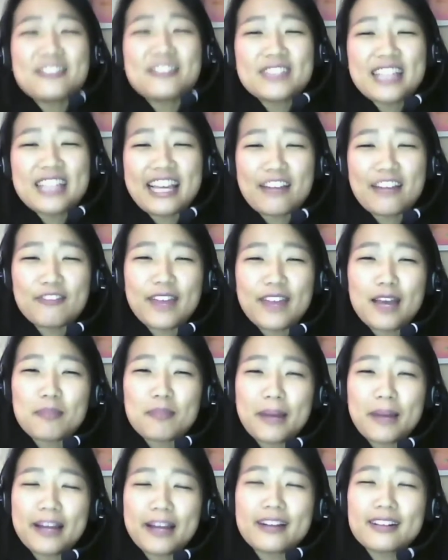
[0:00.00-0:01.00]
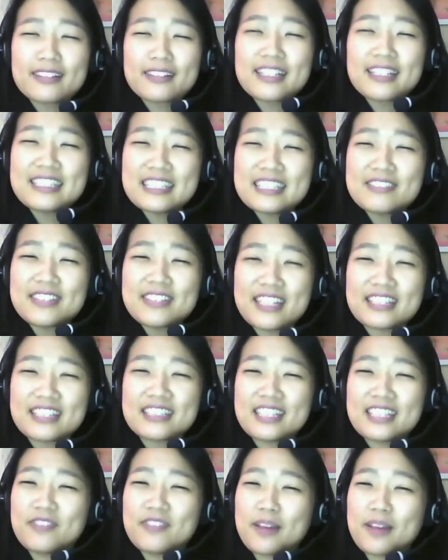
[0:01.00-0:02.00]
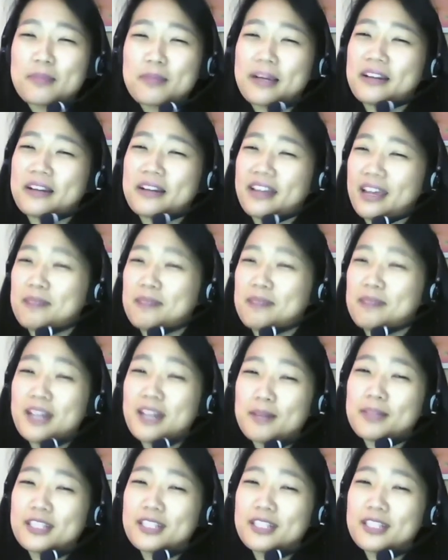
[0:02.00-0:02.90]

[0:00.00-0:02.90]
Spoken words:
like a vampire. That's even like a teen vampire name, Dominic